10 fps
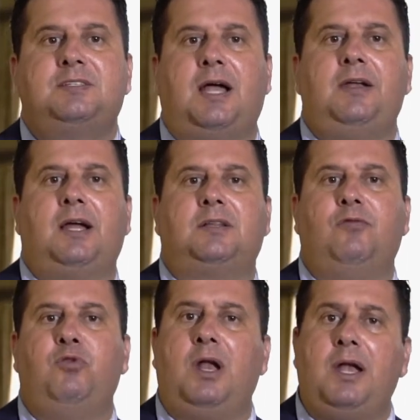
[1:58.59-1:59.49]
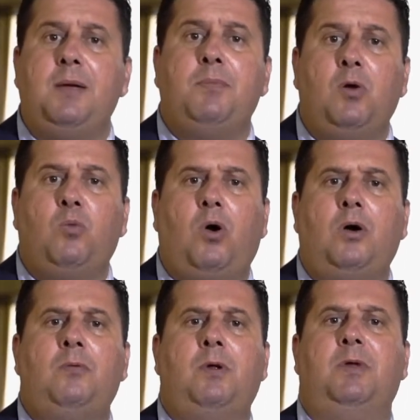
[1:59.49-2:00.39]
and in reaching
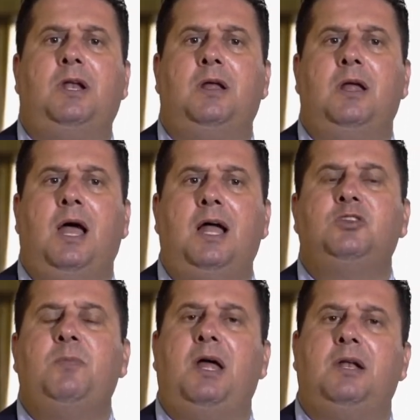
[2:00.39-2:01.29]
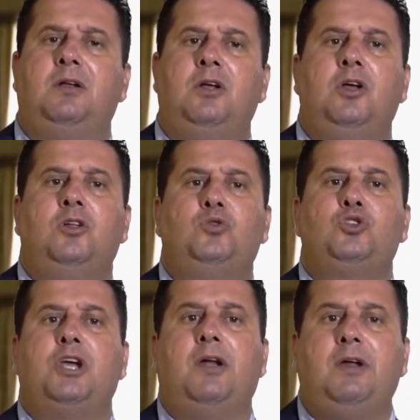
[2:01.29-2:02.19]
management positions,
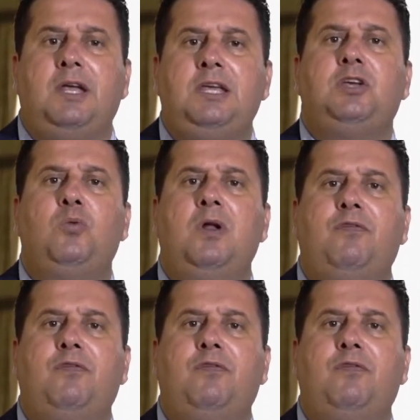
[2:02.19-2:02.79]
women's higher